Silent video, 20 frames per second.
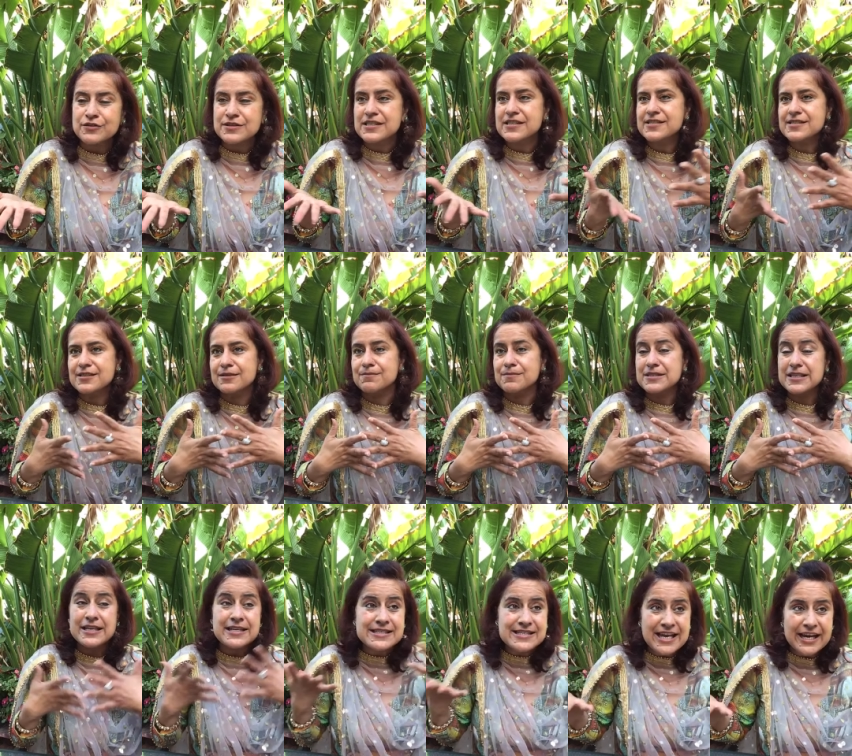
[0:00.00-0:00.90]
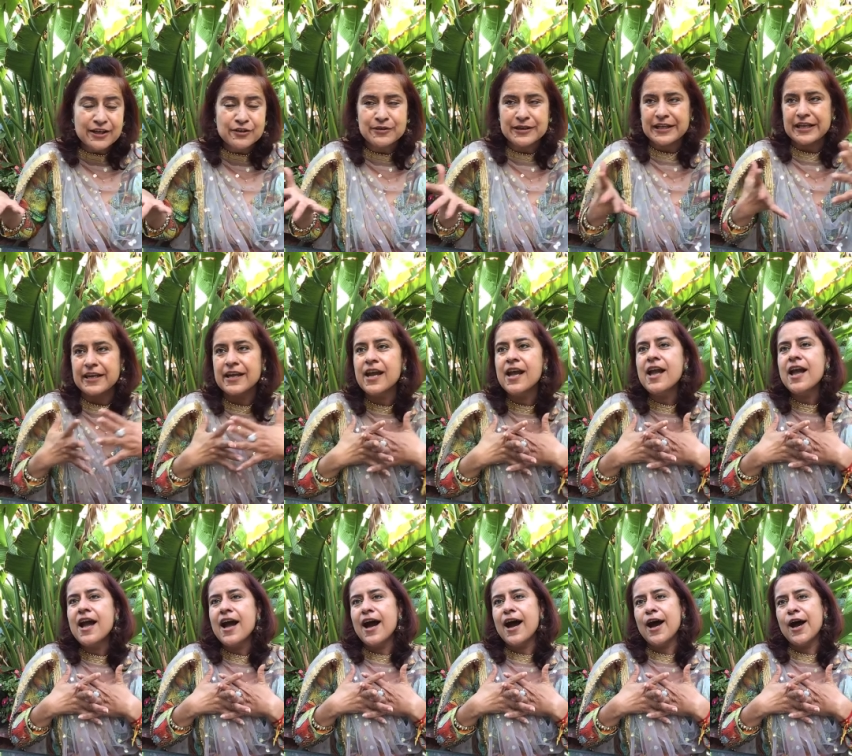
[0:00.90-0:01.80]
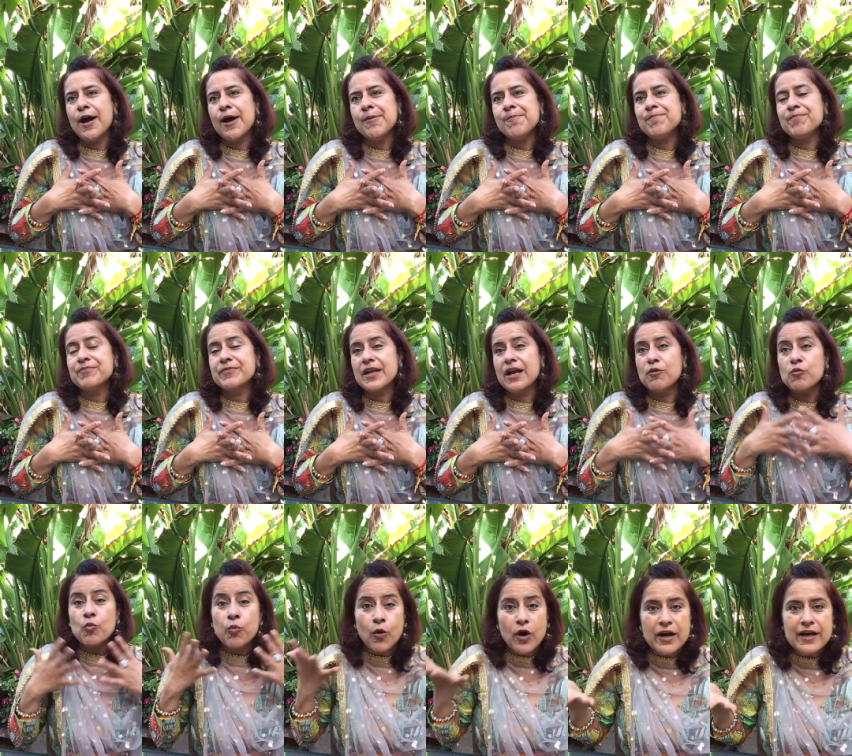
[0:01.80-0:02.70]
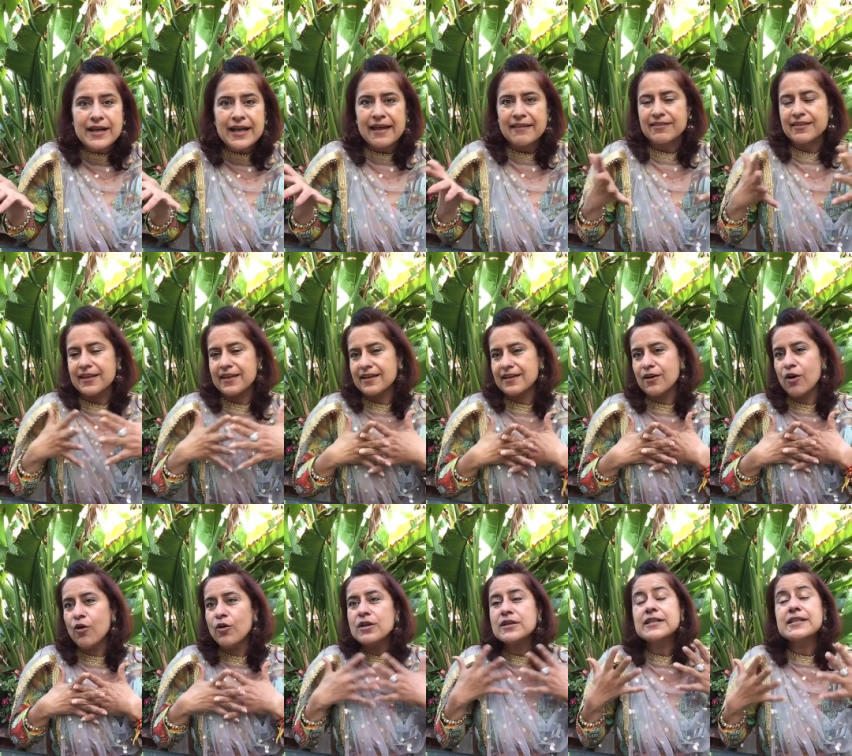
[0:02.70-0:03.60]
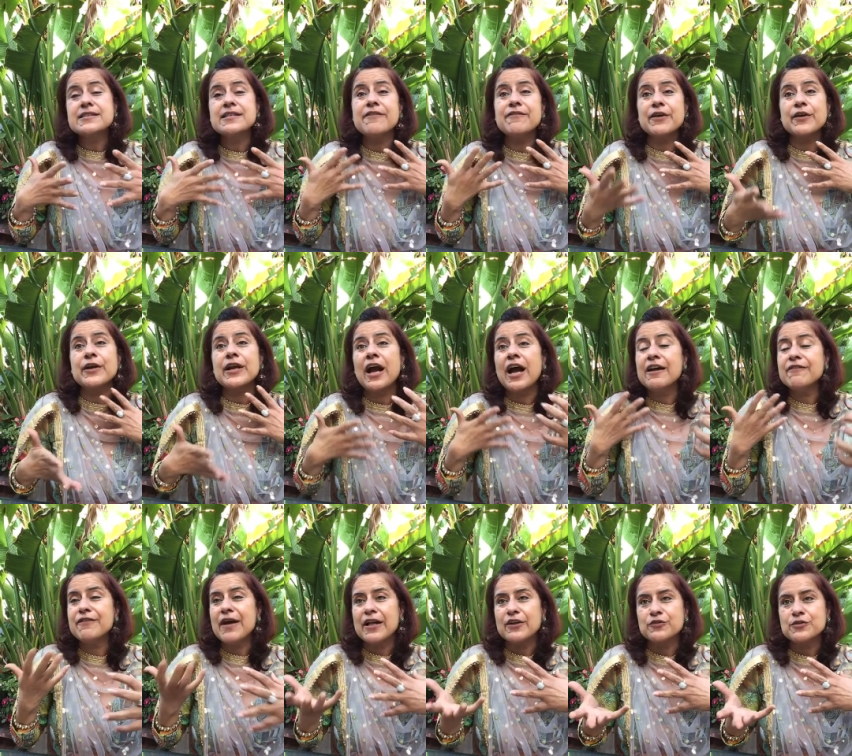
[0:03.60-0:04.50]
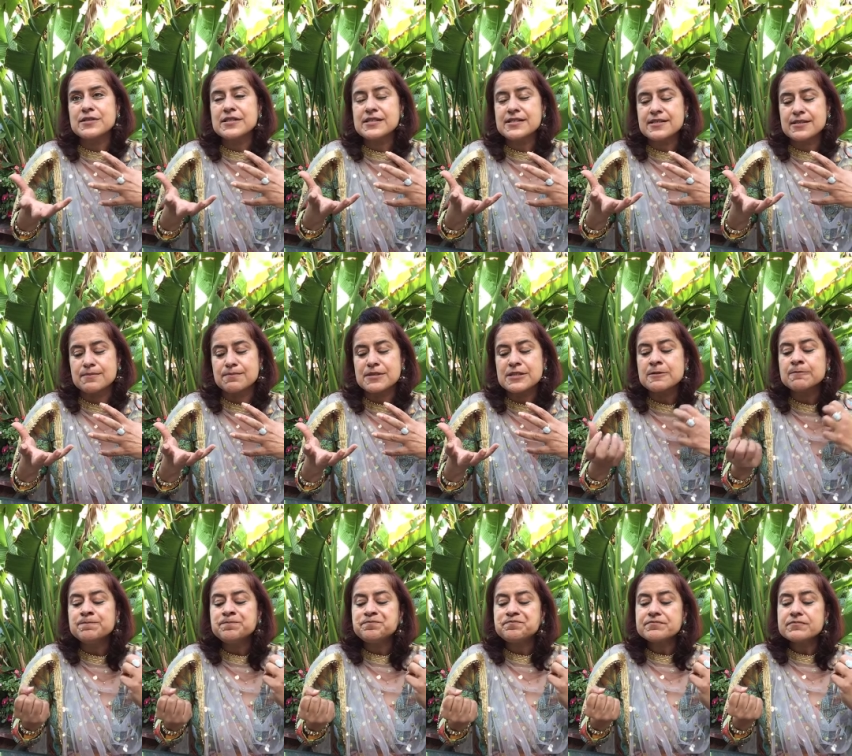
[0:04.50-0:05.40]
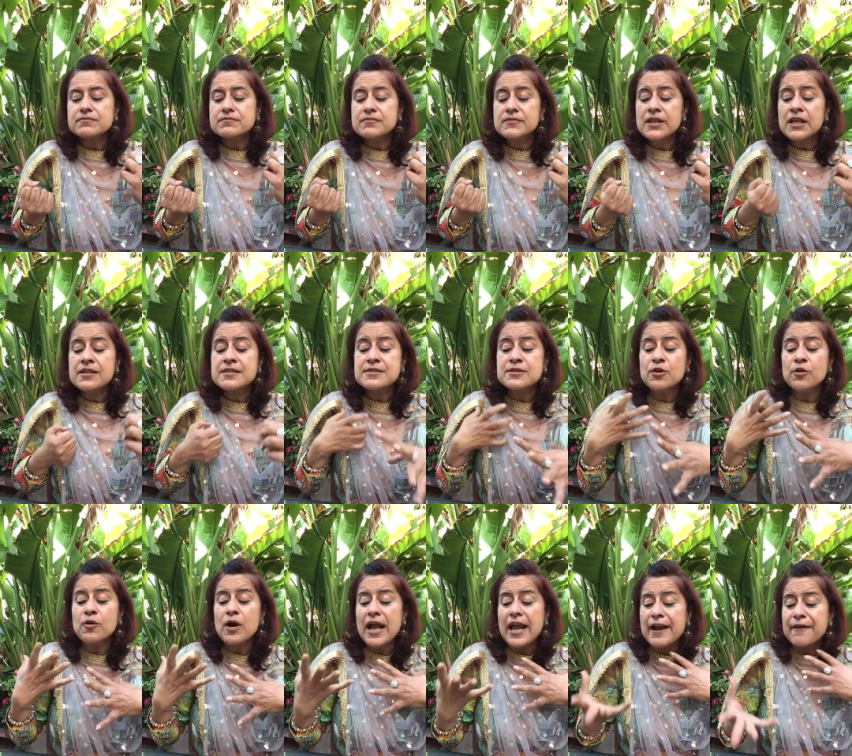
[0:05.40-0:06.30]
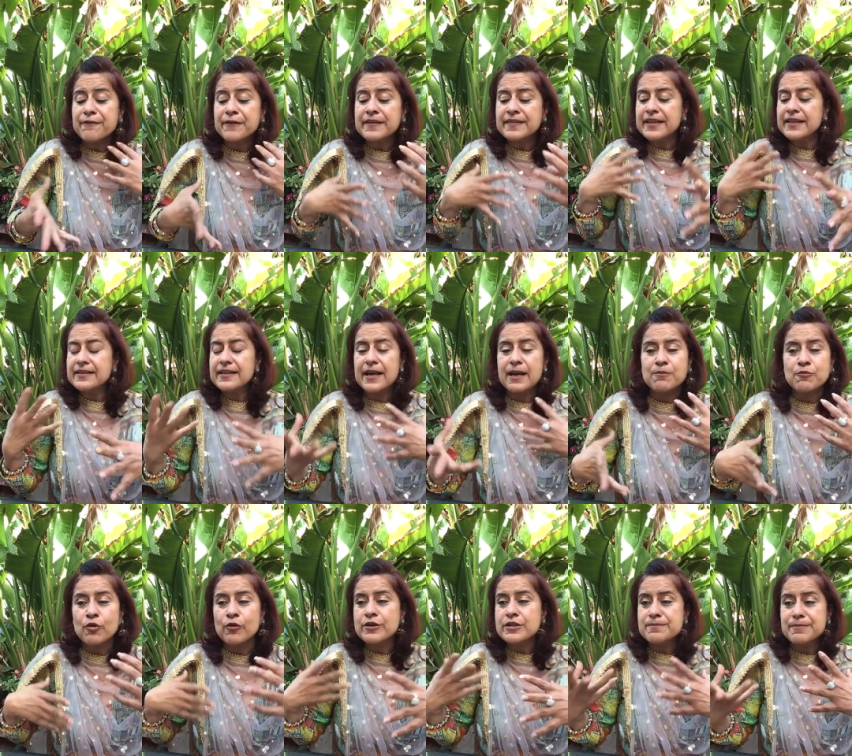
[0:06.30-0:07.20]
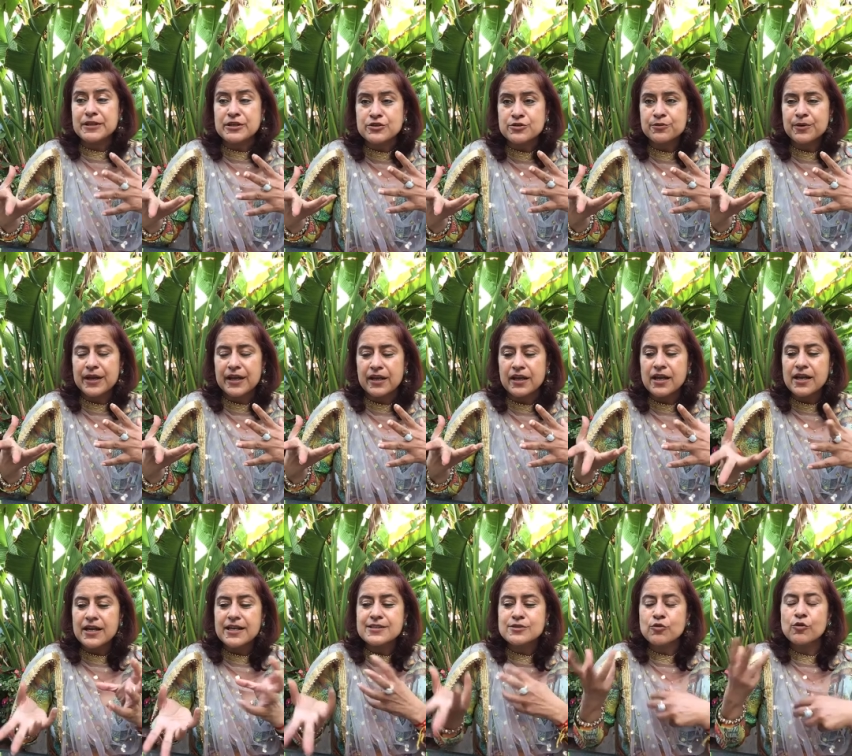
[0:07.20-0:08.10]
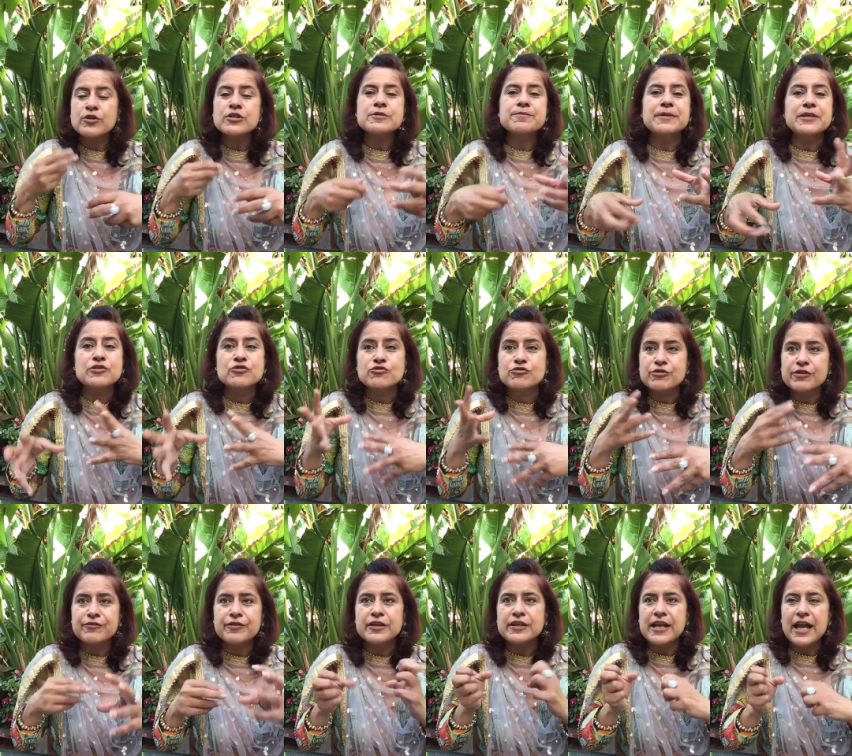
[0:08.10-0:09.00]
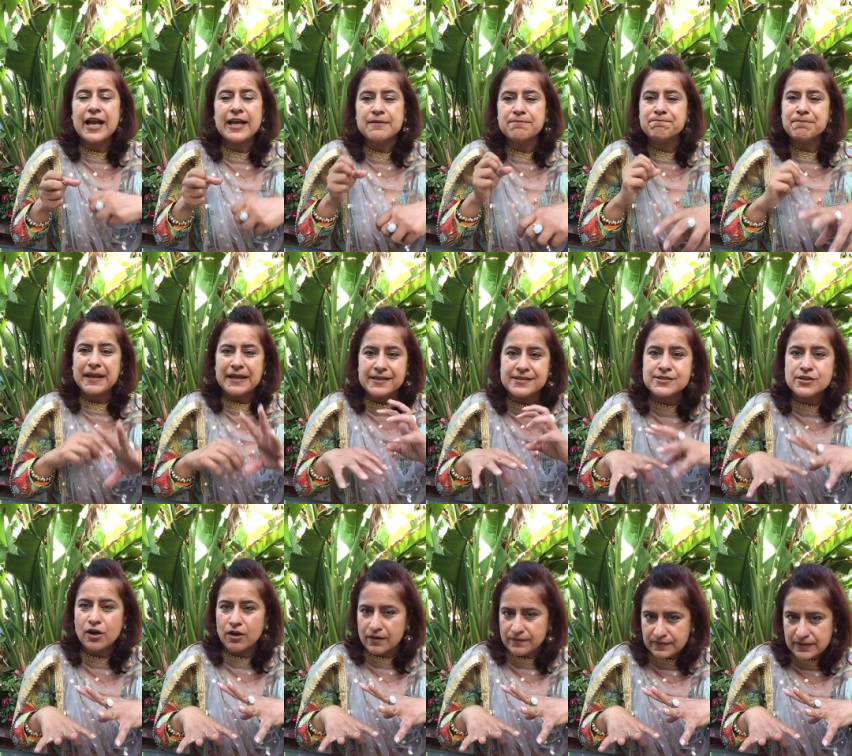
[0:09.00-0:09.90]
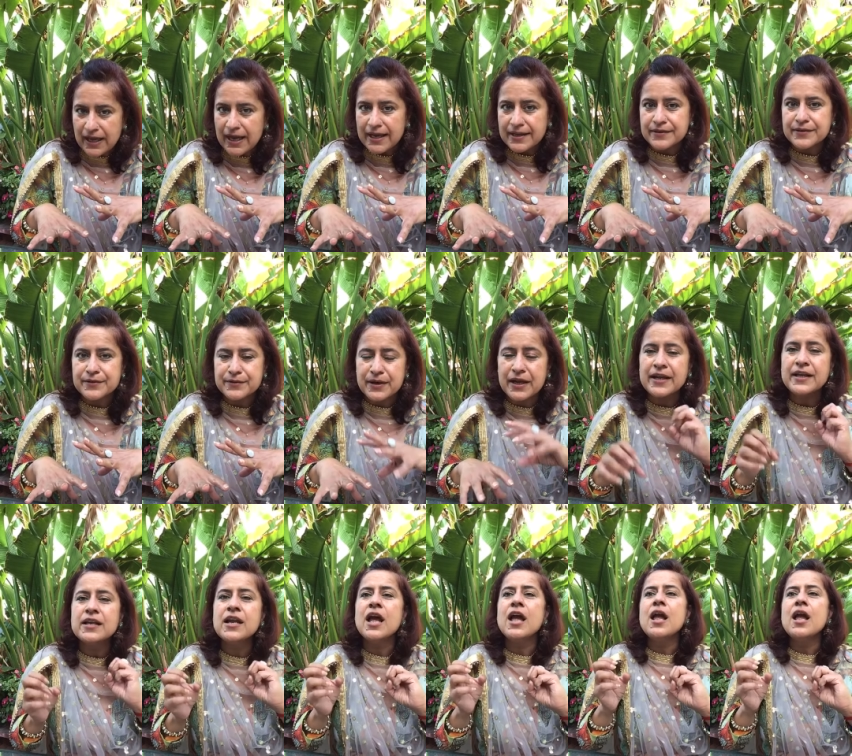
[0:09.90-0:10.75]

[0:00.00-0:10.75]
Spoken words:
systems. Integrity, work ethic, all these are very high value systems. So everything that I'm going to be doing is going to be driven and based on that, right?